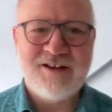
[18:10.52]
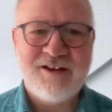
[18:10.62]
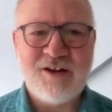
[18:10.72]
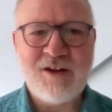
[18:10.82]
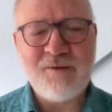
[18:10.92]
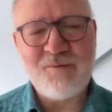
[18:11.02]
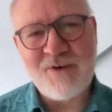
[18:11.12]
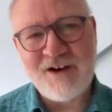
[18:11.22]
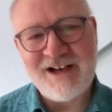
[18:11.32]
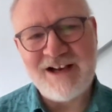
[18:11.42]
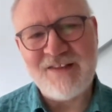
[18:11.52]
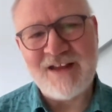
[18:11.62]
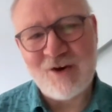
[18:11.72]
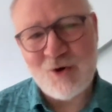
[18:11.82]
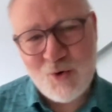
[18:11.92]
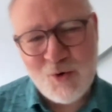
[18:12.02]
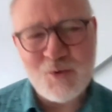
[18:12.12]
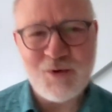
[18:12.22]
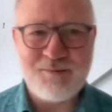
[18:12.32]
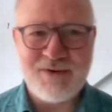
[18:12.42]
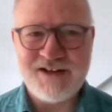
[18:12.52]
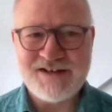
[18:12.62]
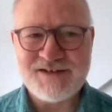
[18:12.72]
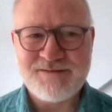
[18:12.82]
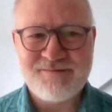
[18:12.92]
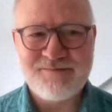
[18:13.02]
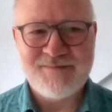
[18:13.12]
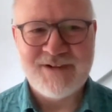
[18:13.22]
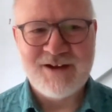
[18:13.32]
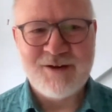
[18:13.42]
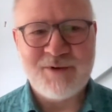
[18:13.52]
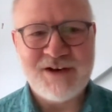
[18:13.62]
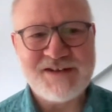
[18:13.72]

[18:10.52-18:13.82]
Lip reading: And then finally, that awkward bit, when it